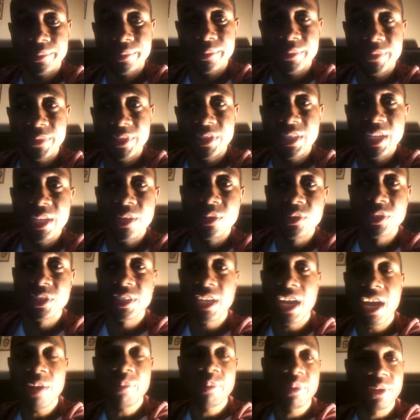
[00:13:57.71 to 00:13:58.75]
Then on
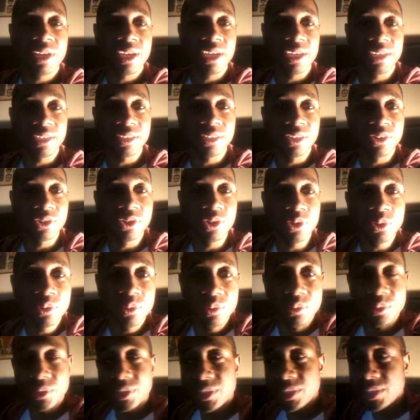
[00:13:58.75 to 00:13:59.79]
top of that, the
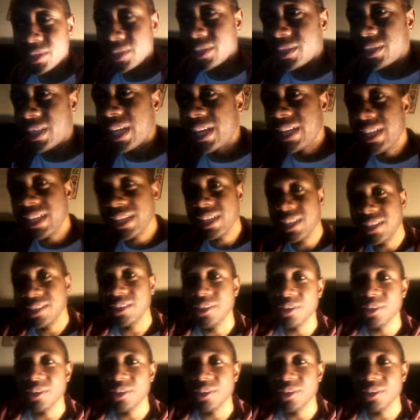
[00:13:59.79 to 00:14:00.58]
dudes that he, you